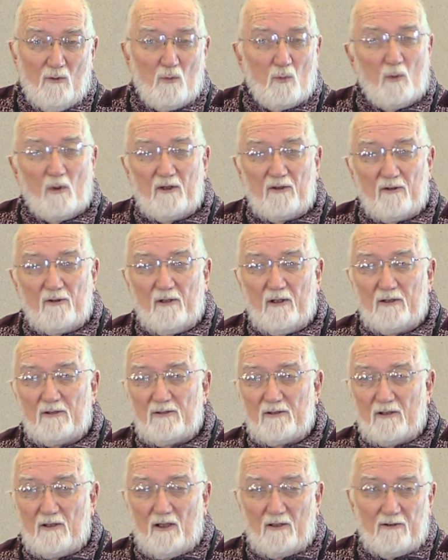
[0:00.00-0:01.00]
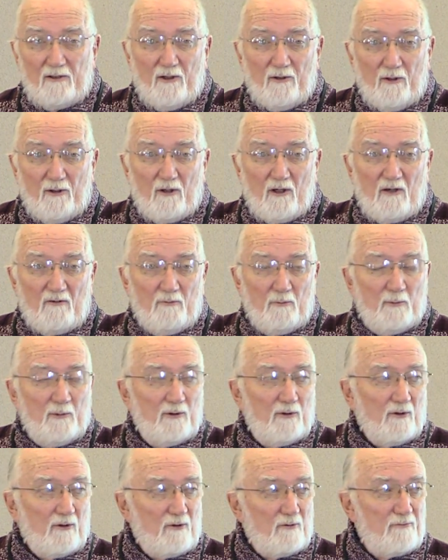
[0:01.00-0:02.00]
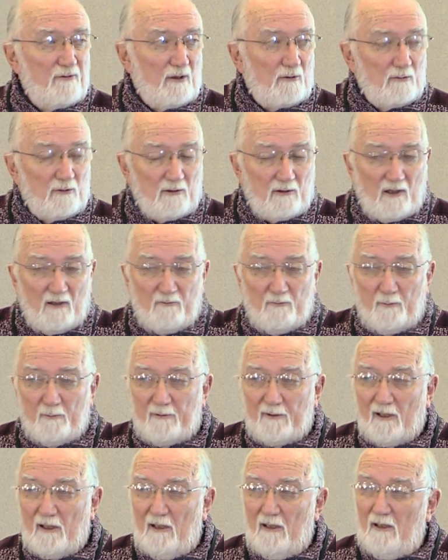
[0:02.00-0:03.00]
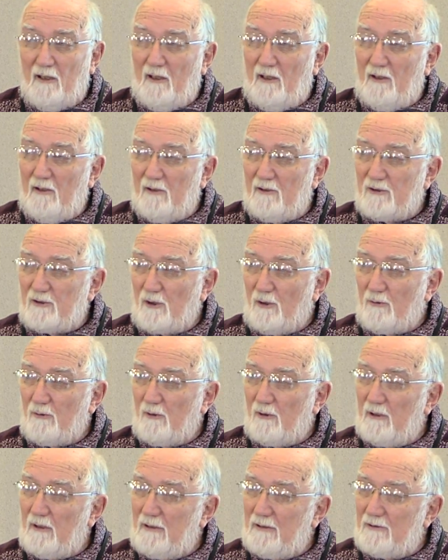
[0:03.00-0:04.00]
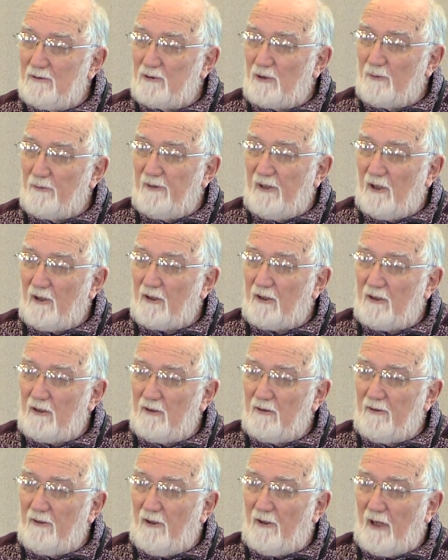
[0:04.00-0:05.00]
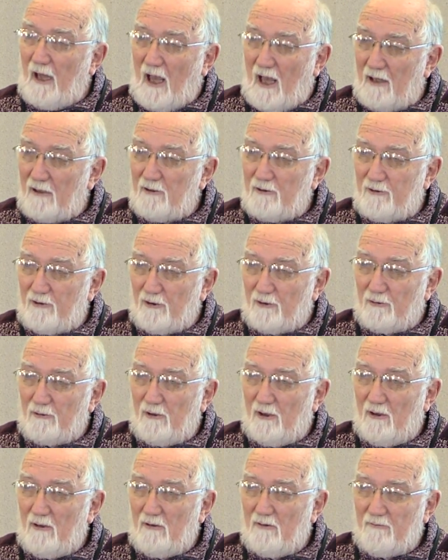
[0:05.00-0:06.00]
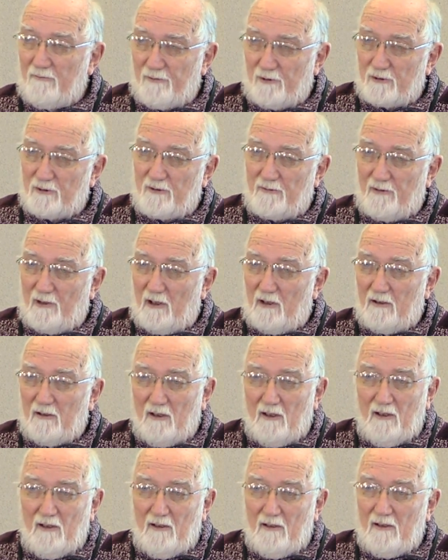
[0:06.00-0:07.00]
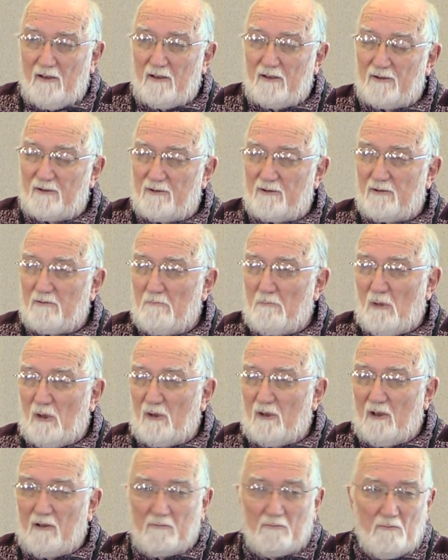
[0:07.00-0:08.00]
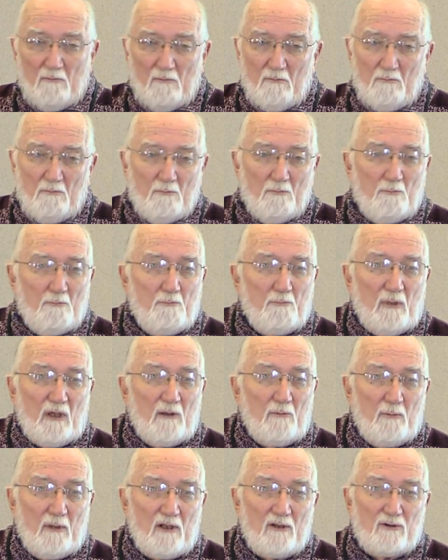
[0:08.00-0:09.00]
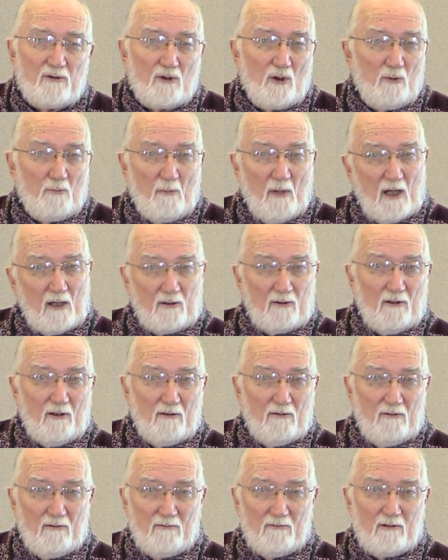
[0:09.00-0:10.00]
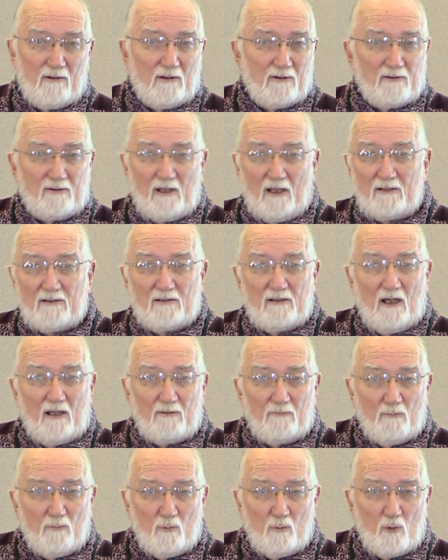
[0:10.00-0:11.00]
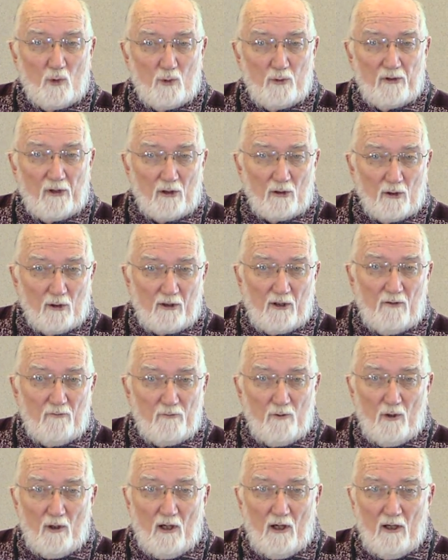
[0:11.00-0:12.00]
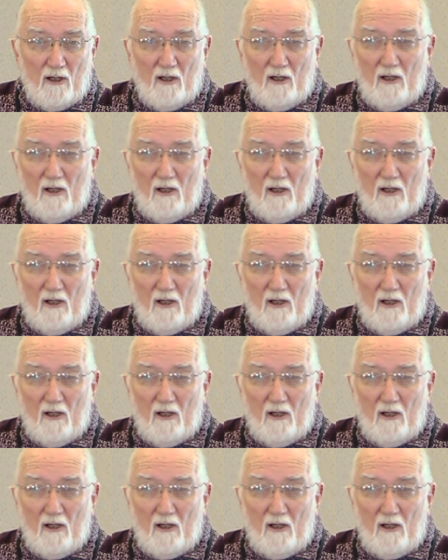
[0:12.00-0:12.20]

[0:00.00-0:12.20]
whether it's the Ontario government or the federal government. So their attitude, first of all, is that B&Bs don't matter, because that's not who they're looking for,